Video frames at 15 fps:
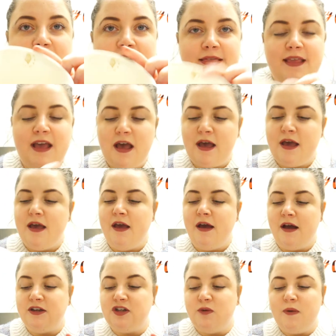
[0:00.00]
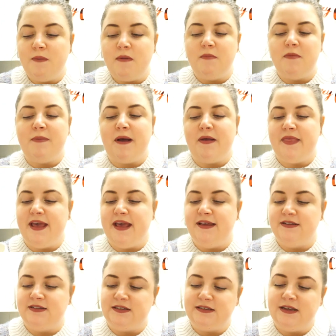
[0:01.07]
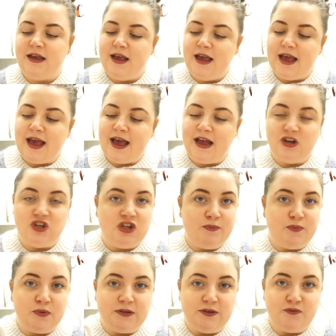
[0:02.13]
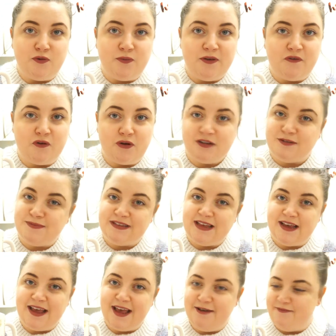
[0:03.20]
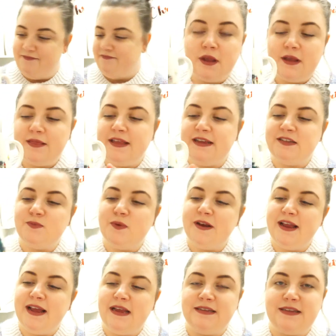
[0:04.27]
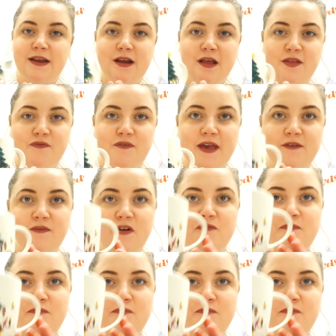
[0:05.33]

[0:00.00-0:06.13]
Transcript: in there. I told my mum about this and she bought it for me for Christmas that year. This one is another favourite of